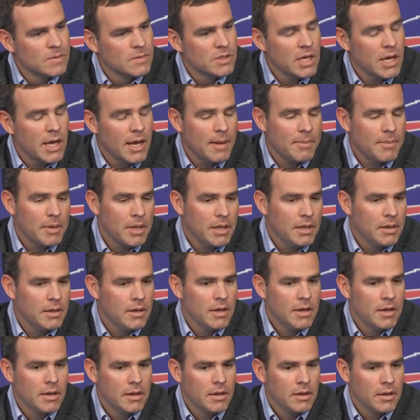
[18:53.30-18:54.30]
Yeah, I mean,
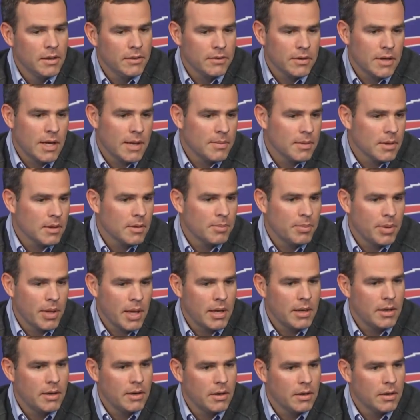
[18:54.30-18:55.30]
listen, I'm a
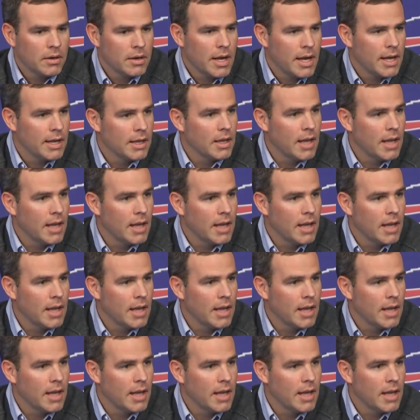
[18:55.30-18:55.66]
competitor.